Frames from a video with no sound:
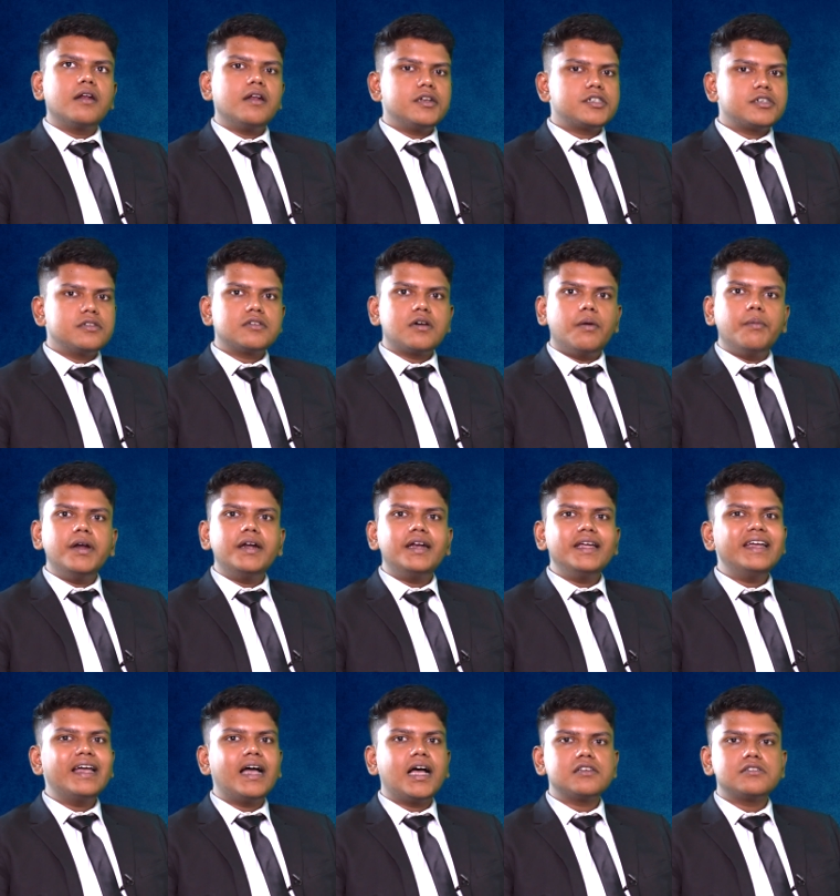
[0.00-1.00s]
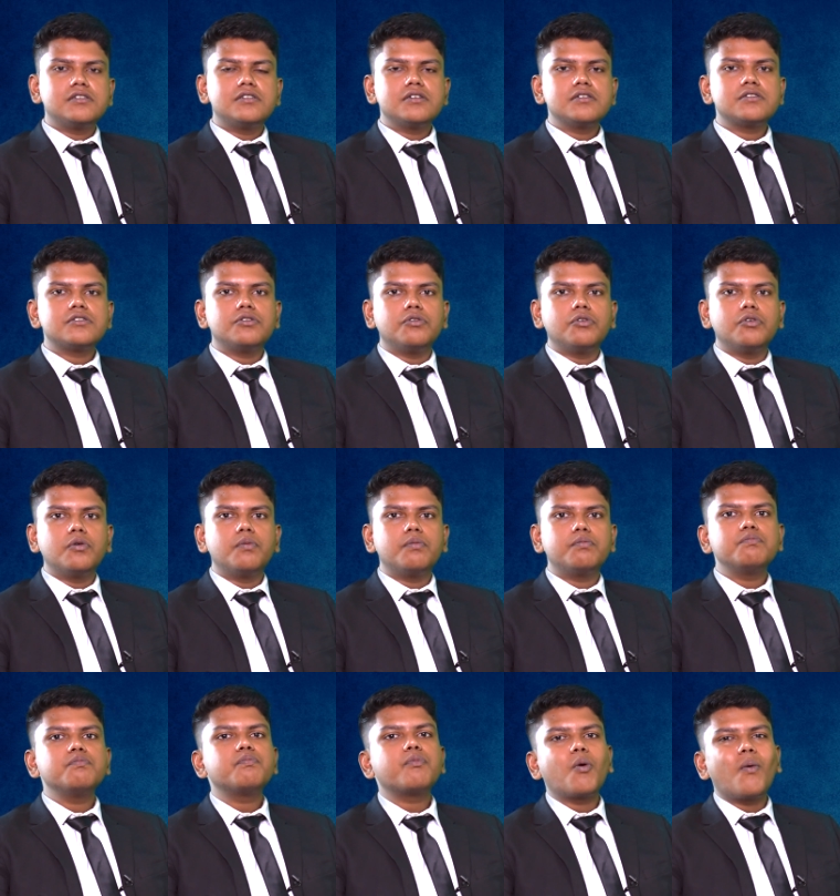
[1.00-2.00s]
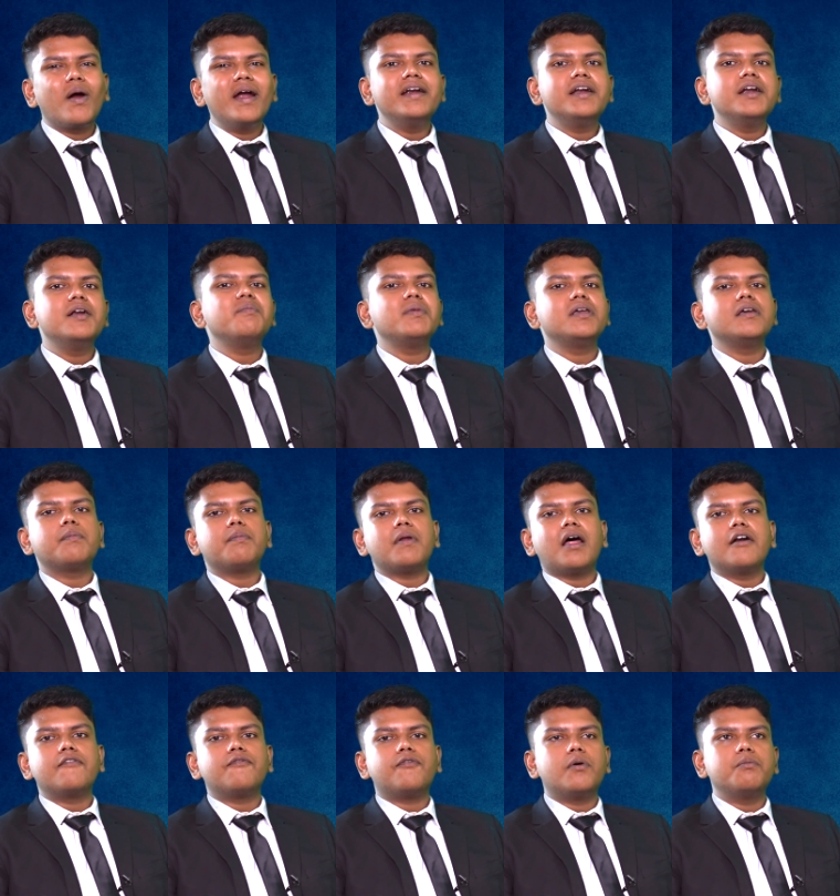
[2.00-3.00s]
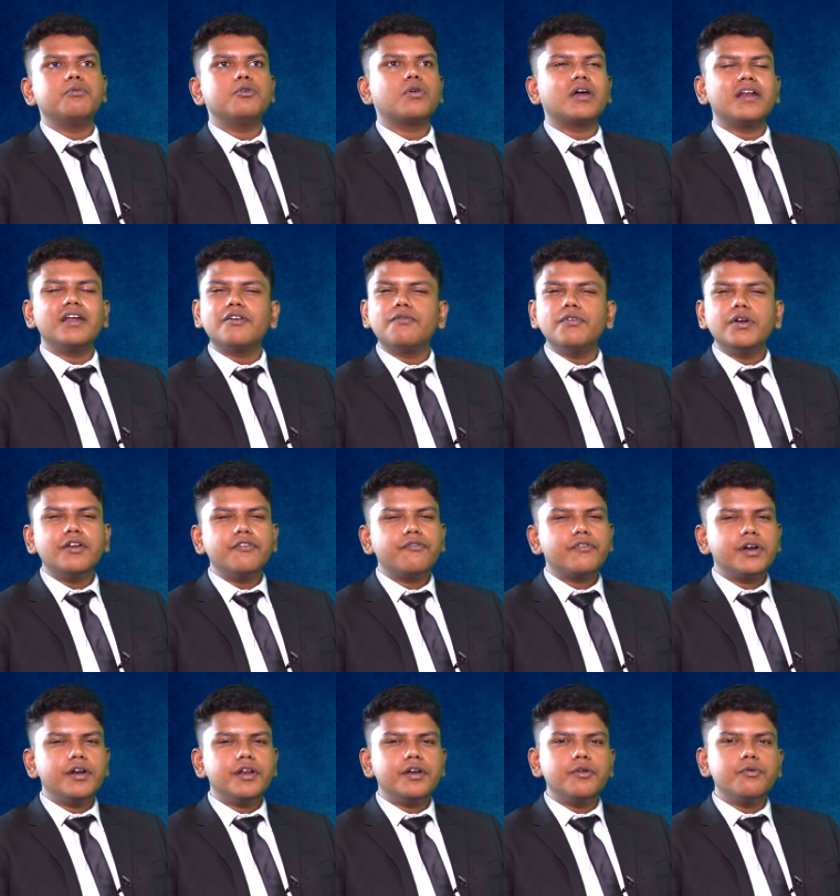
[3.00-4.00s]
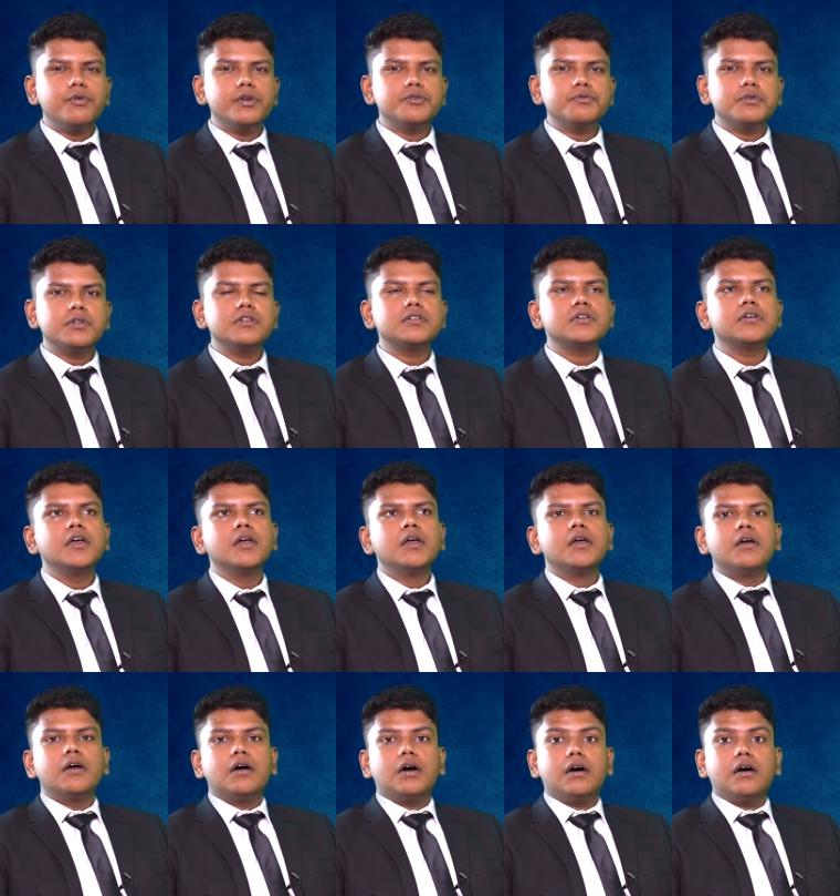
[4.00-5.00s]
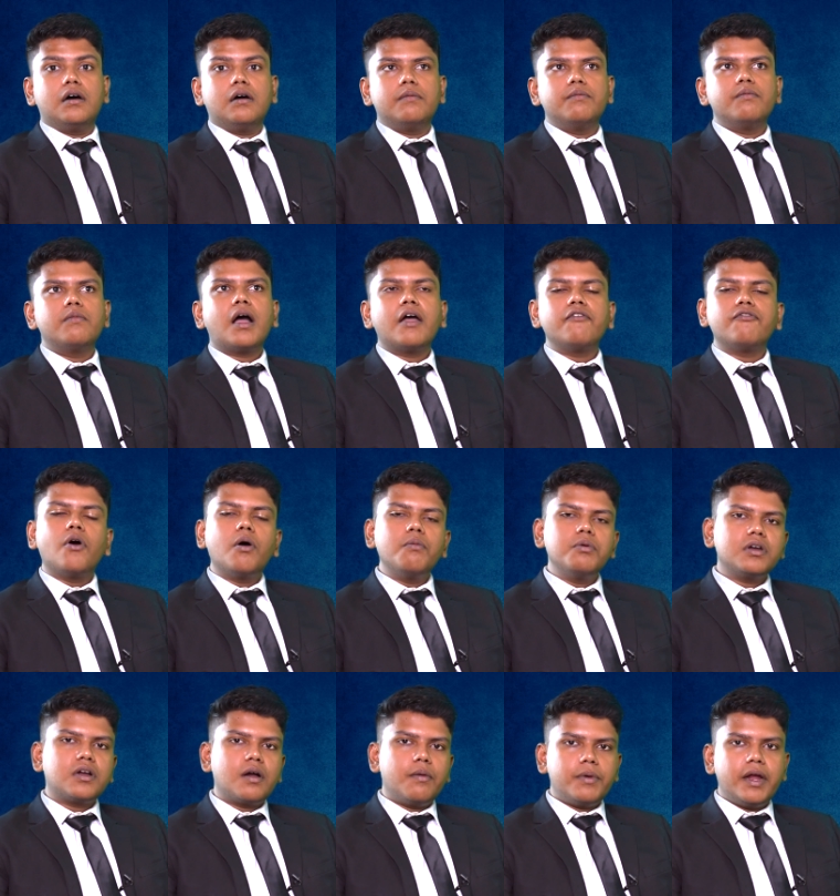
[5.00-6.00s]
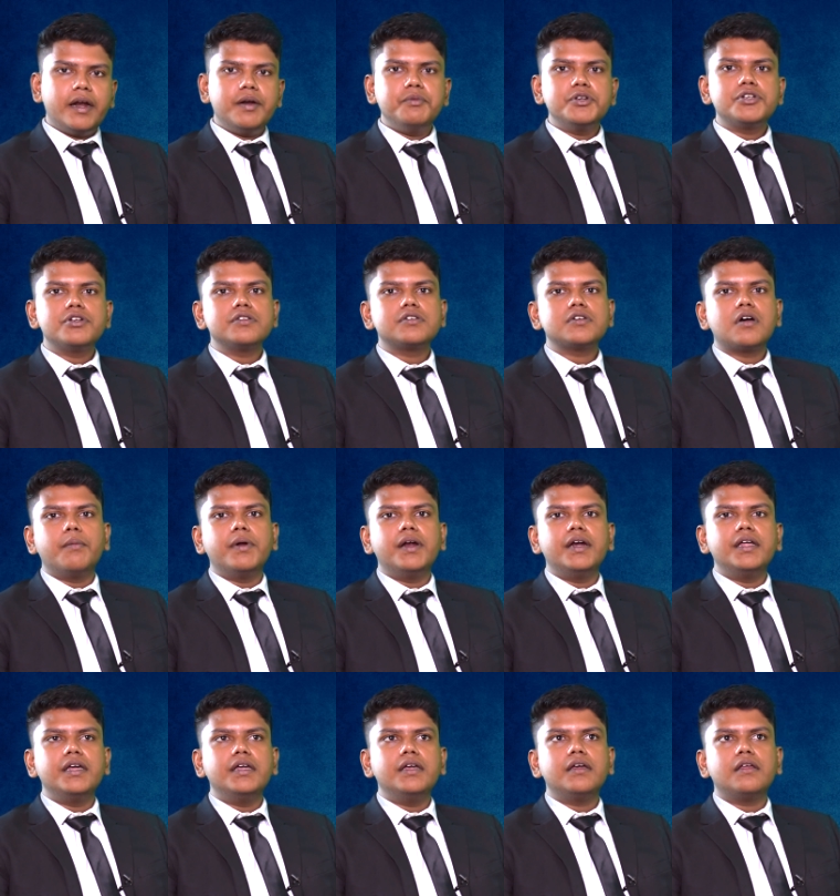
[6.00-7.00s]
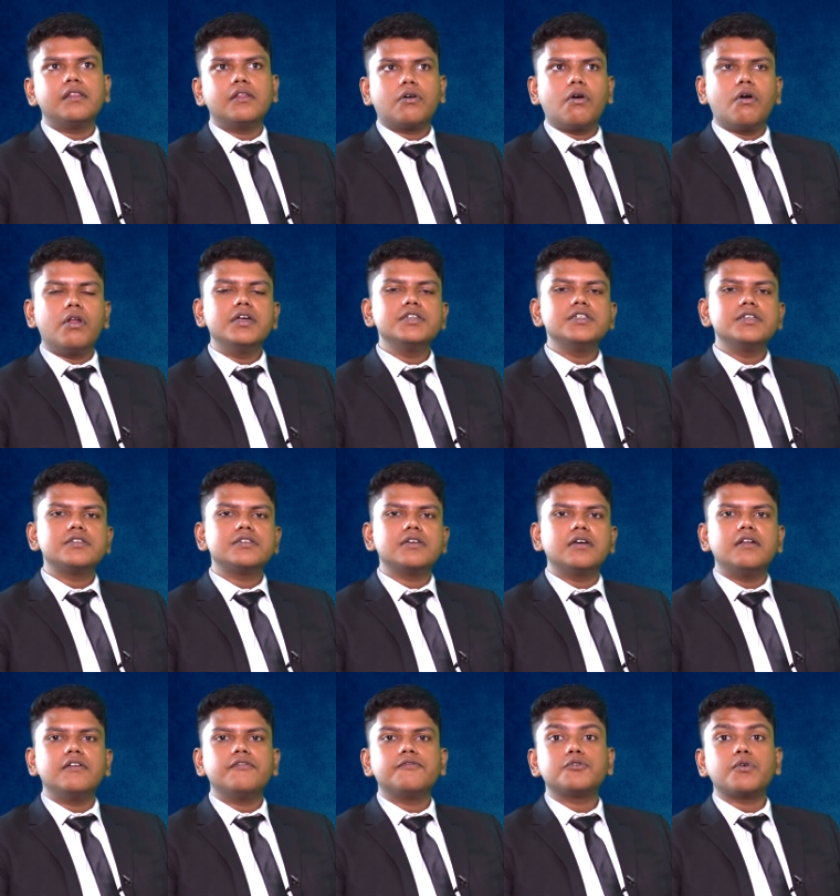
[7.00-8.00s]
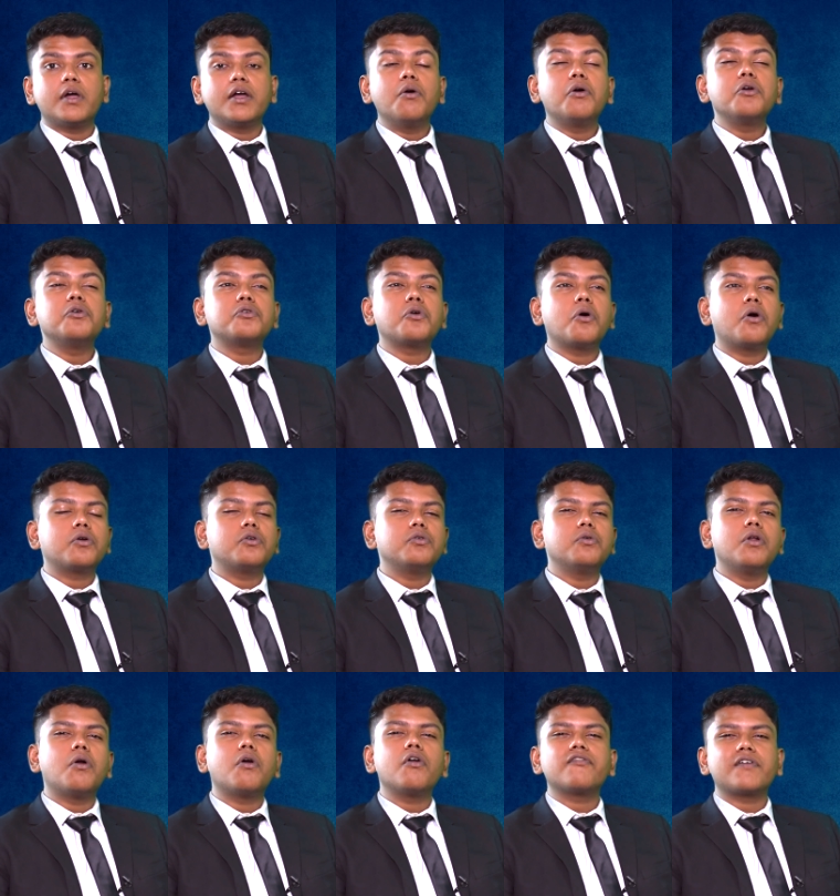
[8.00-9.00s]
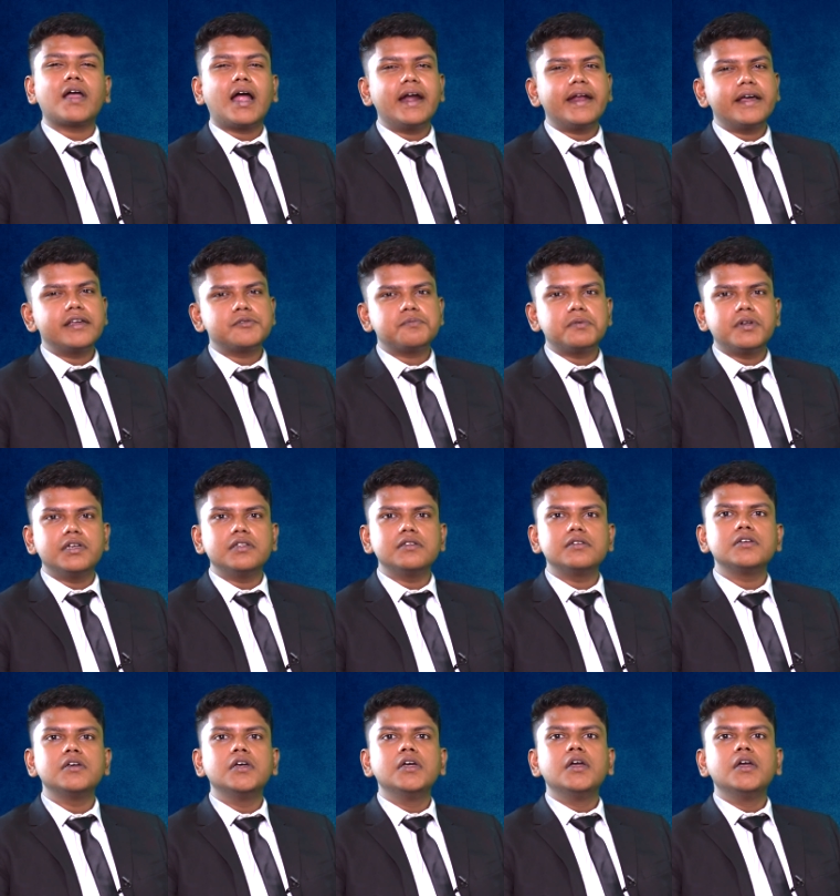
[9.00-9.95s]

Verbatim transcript: relations committee has just you know provided me a platform to connect with different individuals. Um, I formed the com admissions committee in the college itself, so I got to talk to a lot of CAT aspirants.